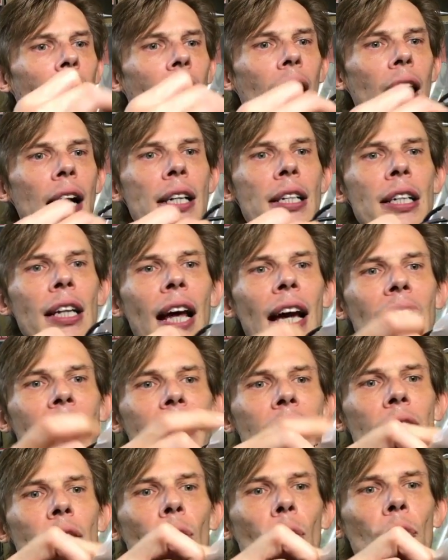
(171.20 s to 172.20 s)
Unlike
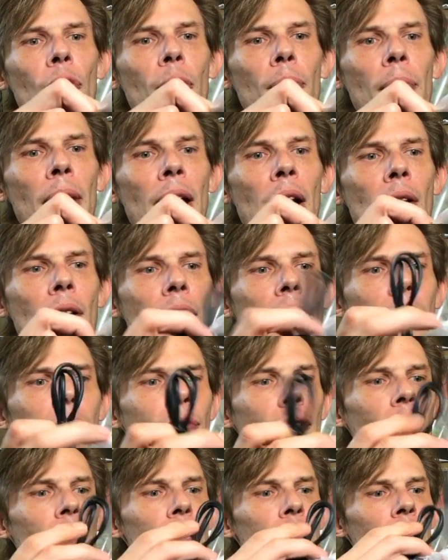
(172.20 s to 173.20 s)
the North American
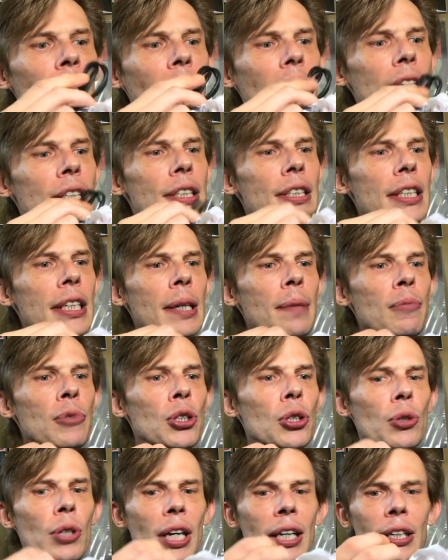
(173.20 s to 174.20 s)
version, it seems
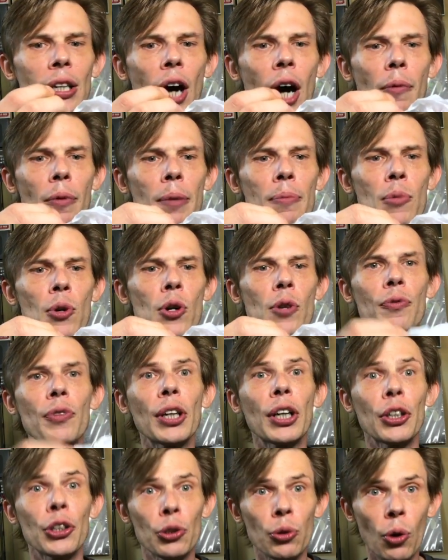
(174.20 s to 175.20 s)
you cannot remove the
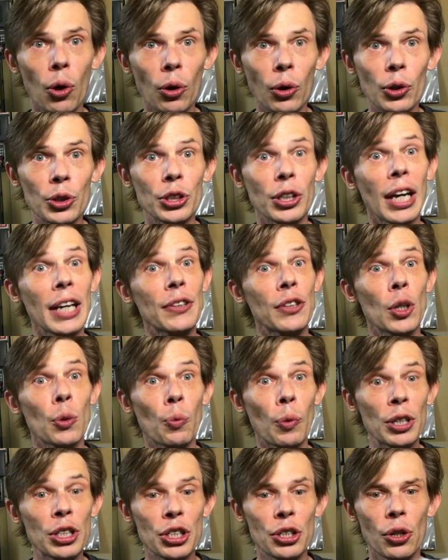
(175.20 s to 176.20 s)
controllers like the
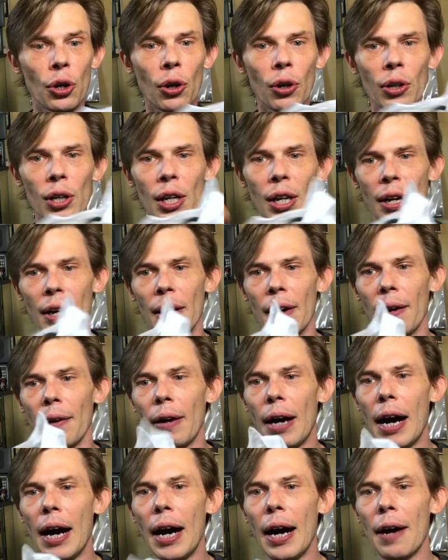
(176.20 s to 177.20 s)
original
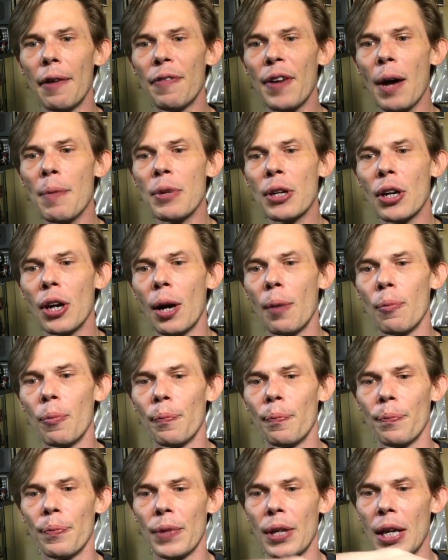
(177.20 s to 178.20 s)
Famicom
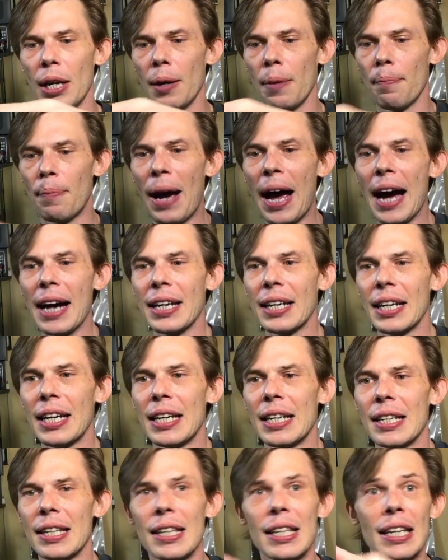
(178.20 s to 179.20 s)
back
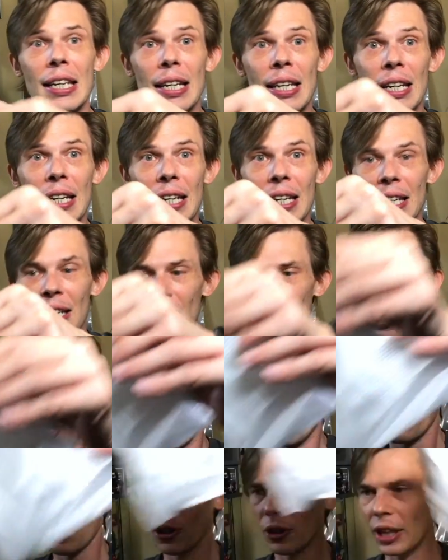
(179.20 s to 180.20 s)
in the
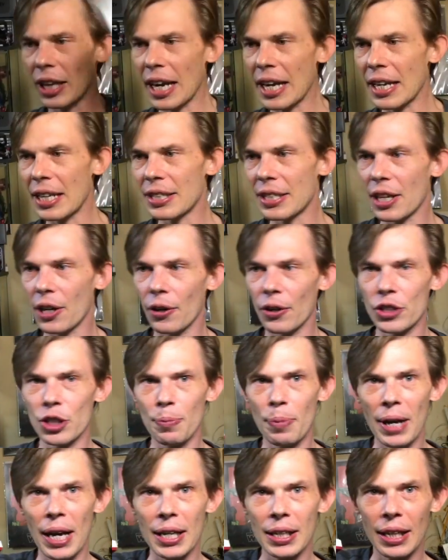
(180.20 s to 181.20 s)
early 80s here in
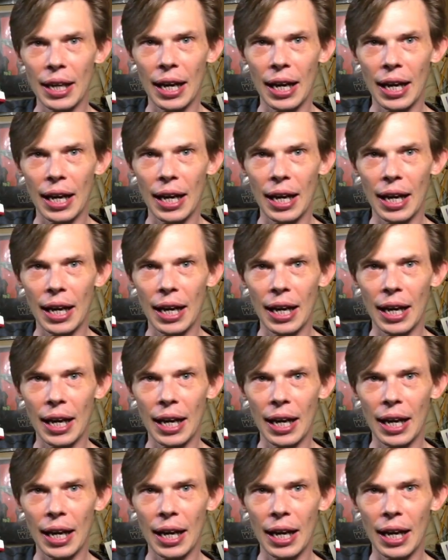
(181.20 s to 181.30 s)
Japan.